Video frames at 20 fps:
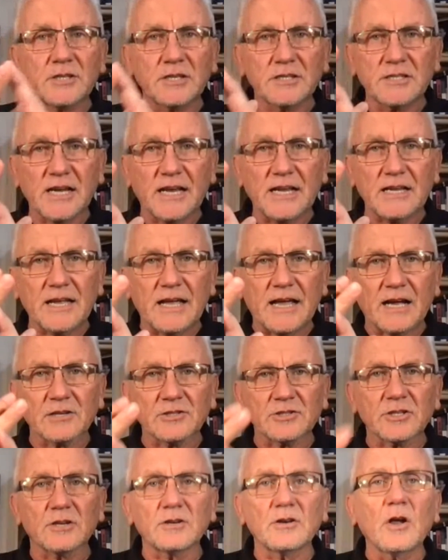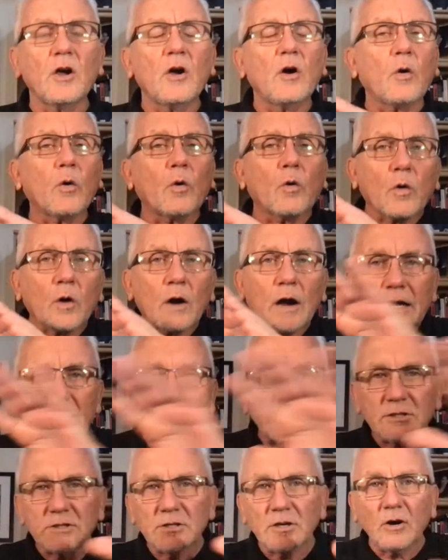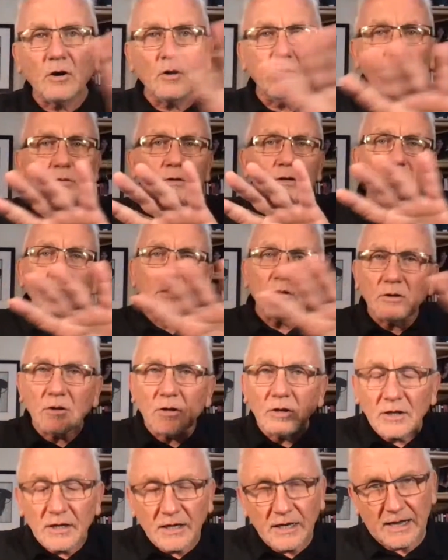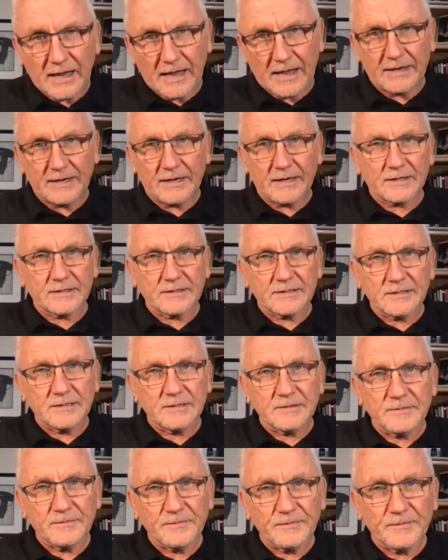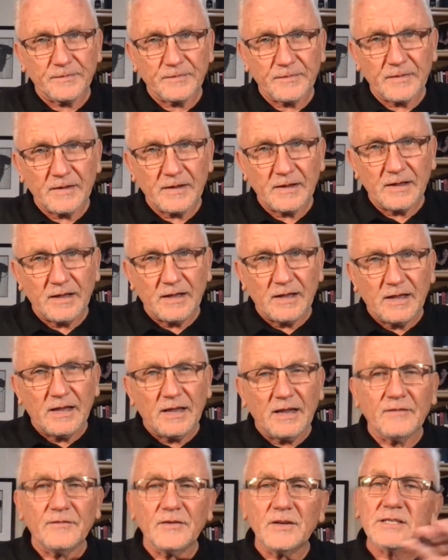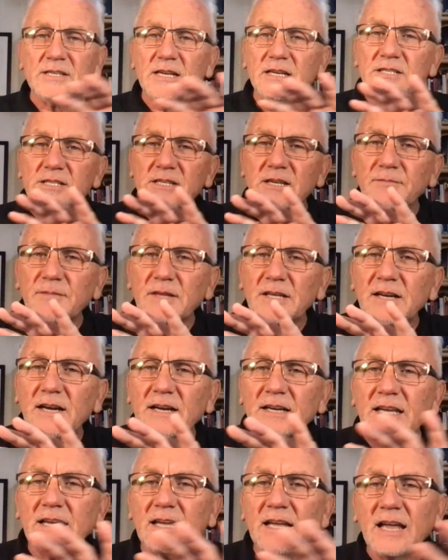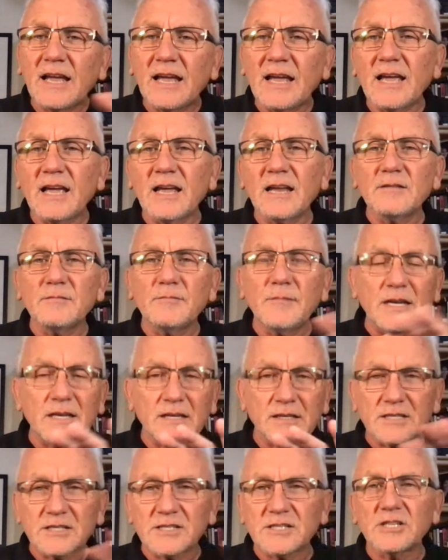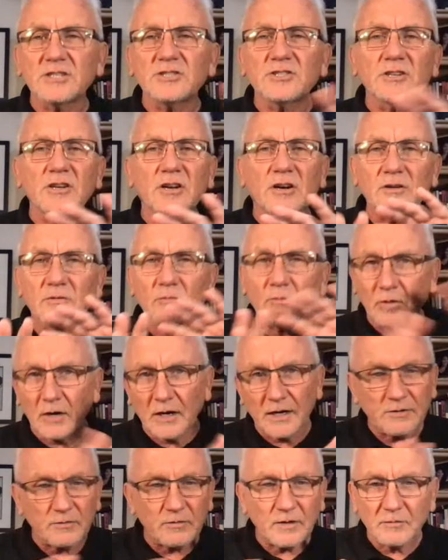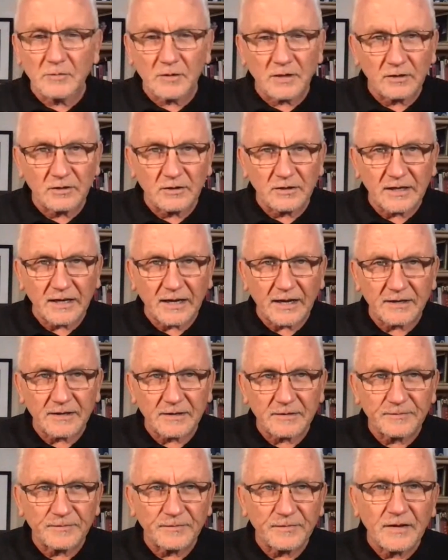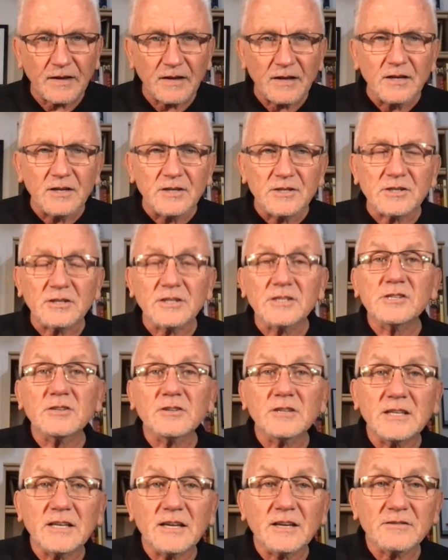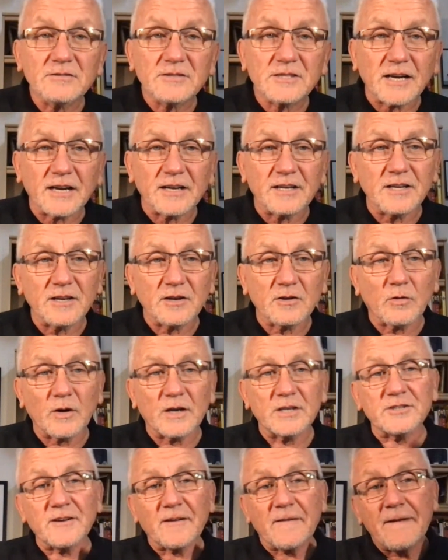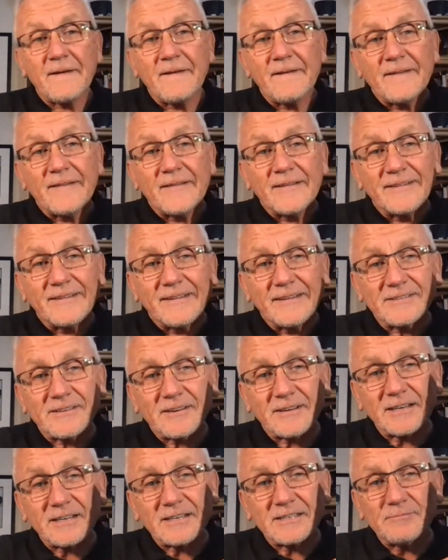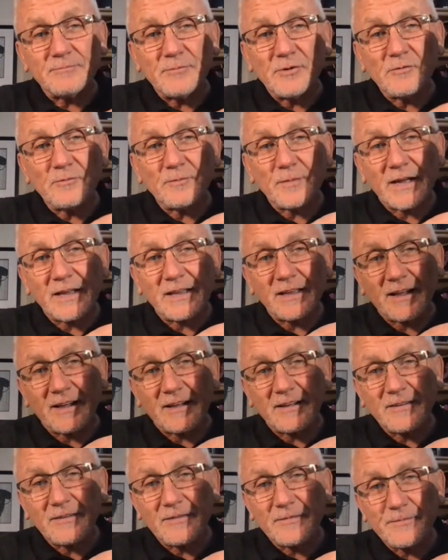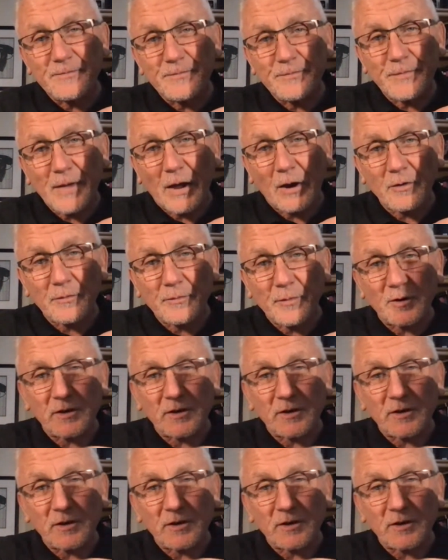take action, or I don't look at it. If it's something I can't make a decision on, why do I want to look at it? So let's look at the other side of the equation. So I'm going to move my PowerPoint